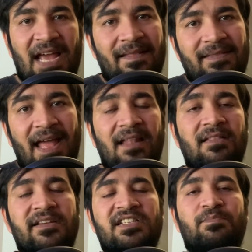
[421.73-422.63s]
and then
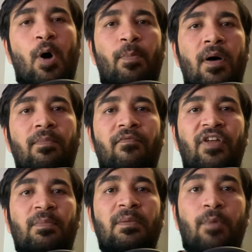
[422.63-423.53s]
this pop-up
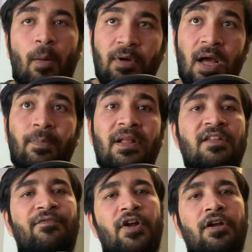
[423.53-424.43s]
will be popped up in the
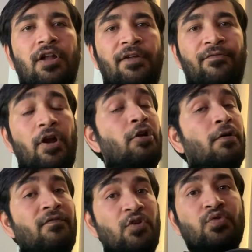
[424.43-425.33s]
front in front
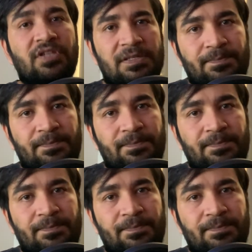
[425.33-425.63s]
of user.